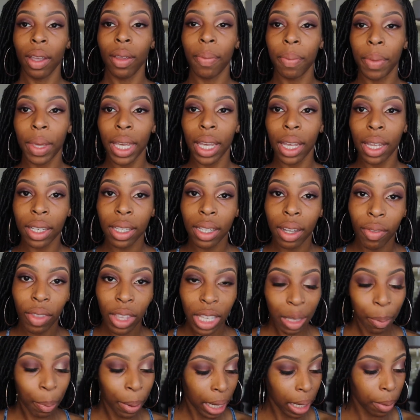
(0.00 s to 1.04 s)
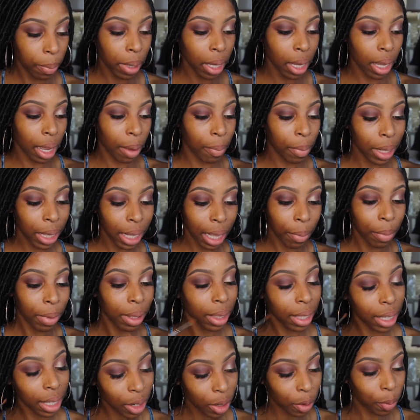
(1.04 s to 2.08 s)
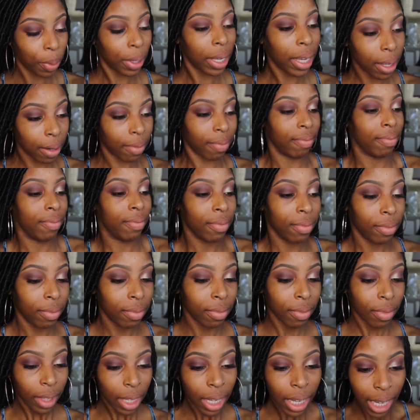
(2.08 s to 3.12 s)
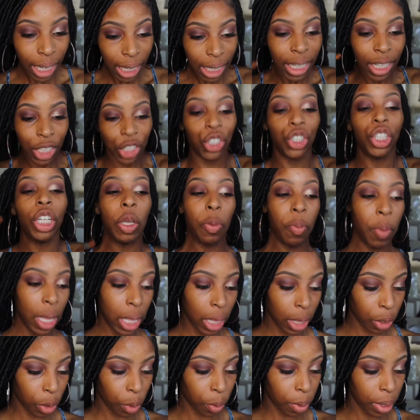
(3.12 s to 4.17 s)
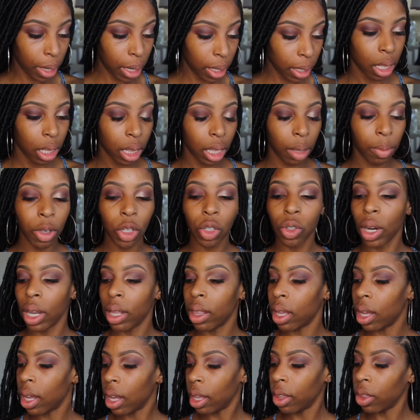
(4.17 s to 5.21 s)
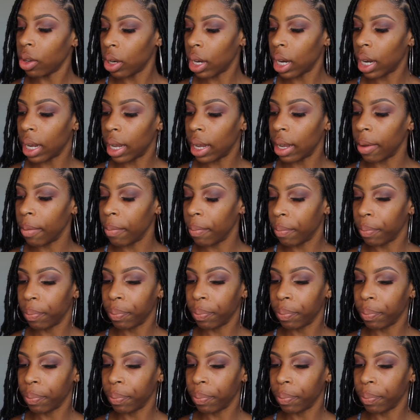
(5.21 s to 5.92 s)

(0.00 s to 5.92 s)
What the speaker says: because of this pigment. I'm a little bit, it shook me a little bit. Let me try the other eye